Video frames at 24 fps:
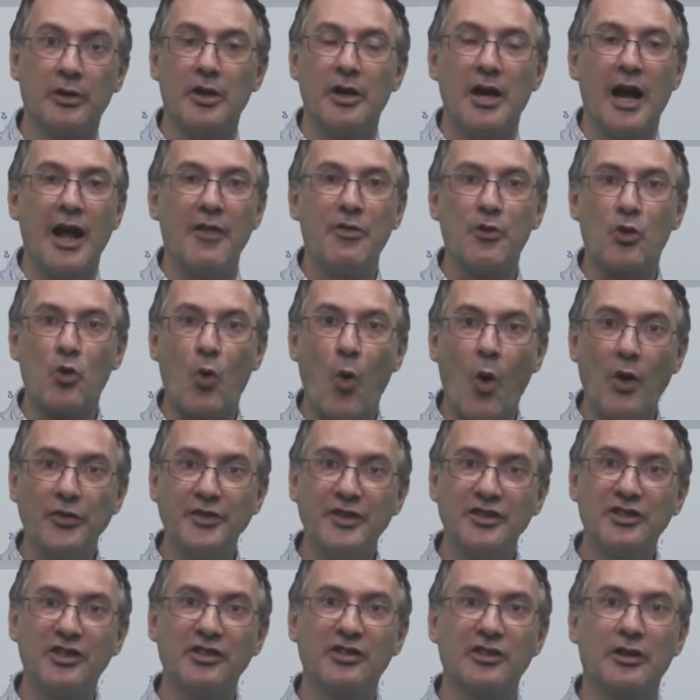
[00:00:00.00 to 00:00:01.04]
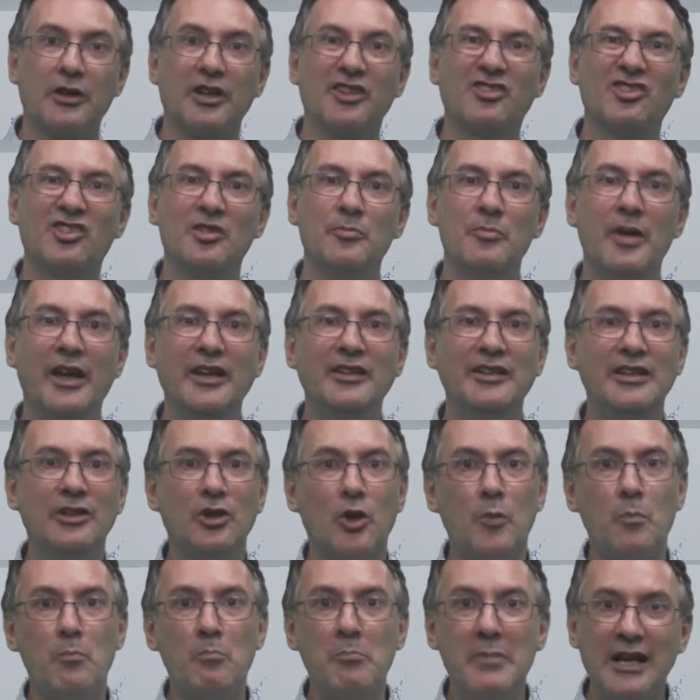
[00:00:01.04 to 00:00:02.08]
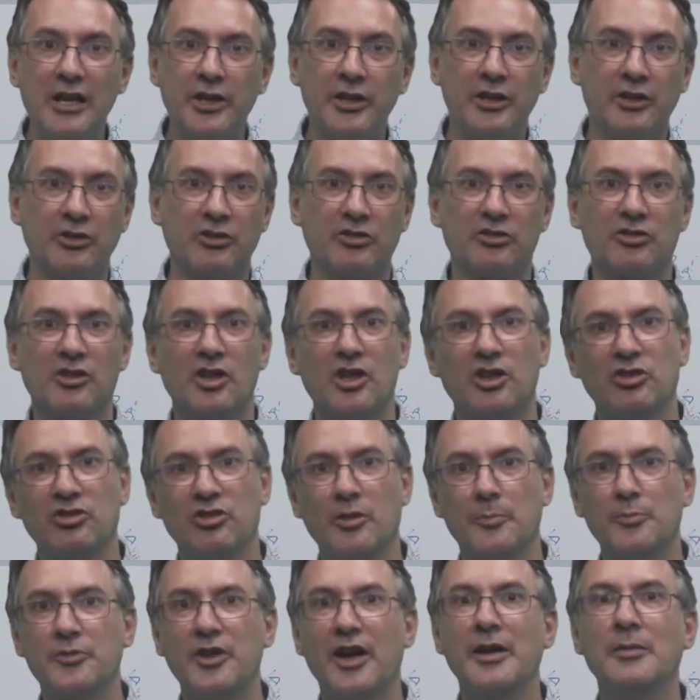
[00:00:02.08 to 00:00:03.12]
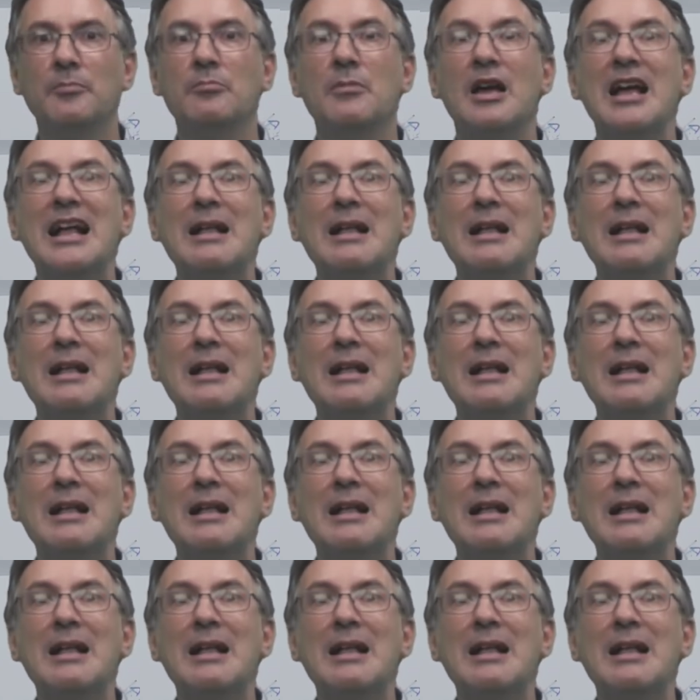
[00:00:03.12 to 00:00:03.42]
and the quantities are estimated on millions, sometimes